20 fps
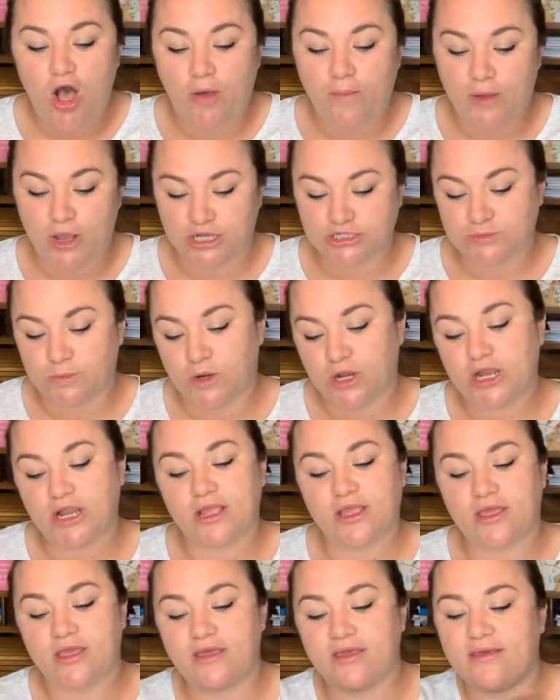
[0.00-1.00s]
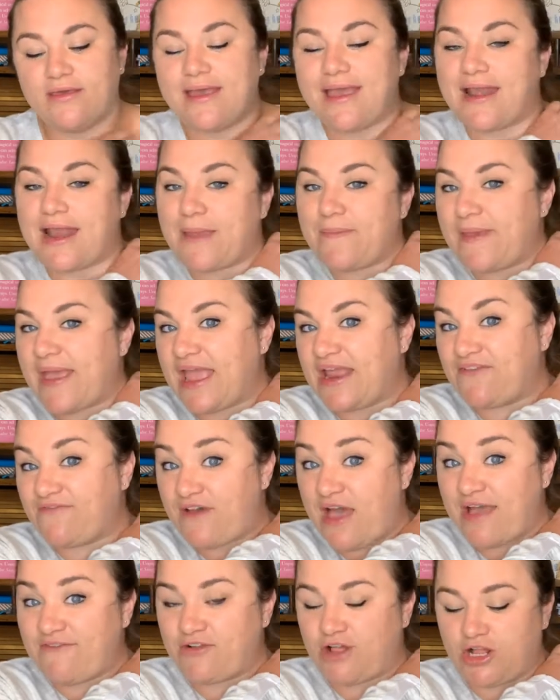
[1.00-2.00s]
on Poshmark and I paid
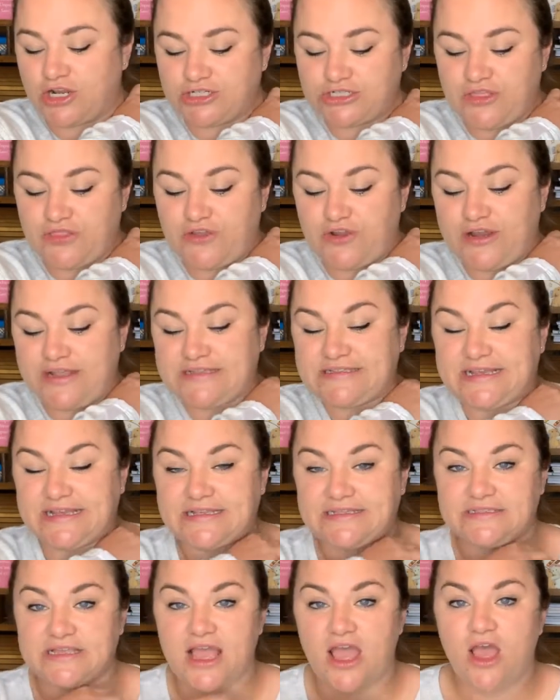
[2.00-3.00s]
$5.36